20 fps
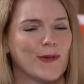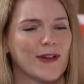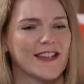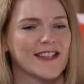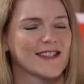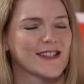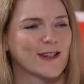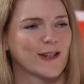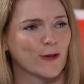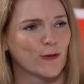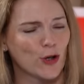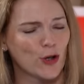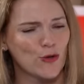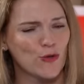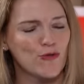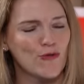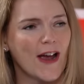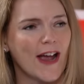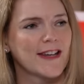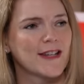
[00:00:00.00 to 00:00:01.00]
It's an
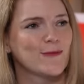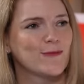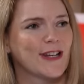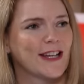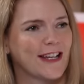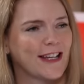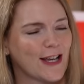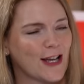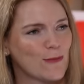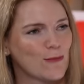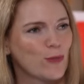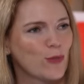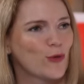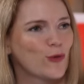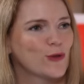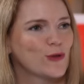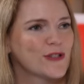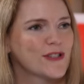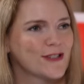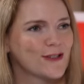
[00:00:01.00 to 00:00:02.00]
incredibly
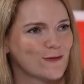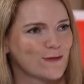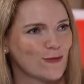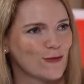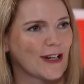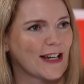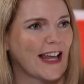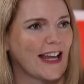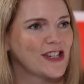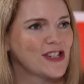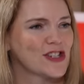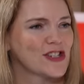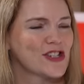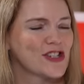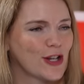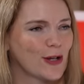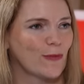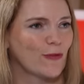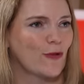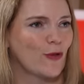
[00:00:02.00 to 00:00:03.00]
important
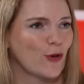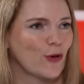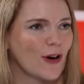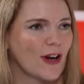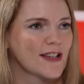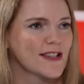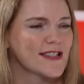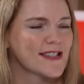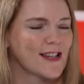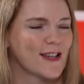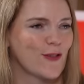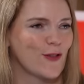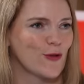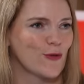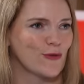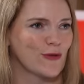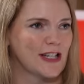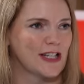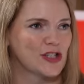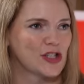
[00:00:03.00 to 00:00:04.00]
relationship for us in the
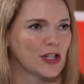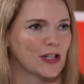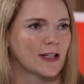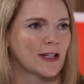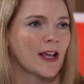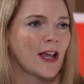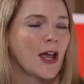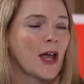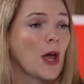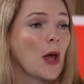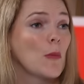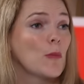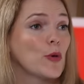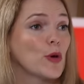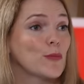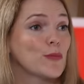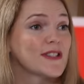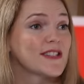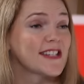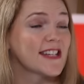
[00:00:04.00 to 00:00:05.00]
region.
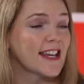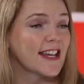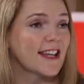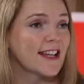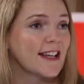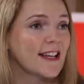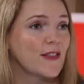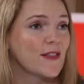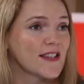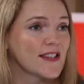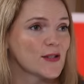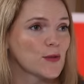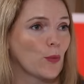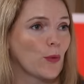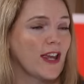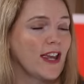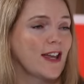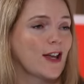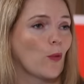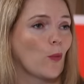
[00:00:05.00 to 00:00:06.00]
But particularly this
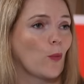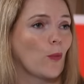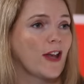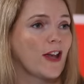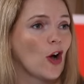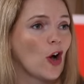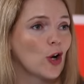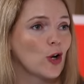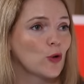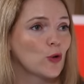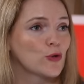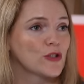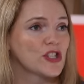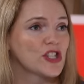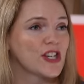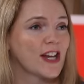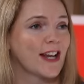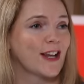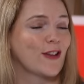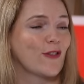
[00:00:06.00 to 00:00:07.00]
week, we are
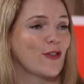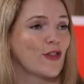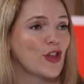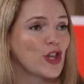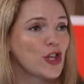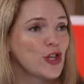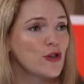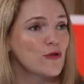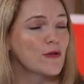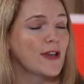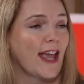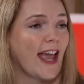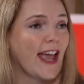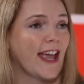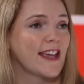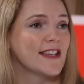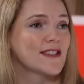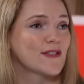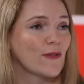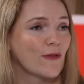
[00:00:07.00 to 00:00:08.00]
launching the
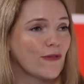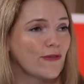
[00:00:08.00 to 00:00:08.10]
UK's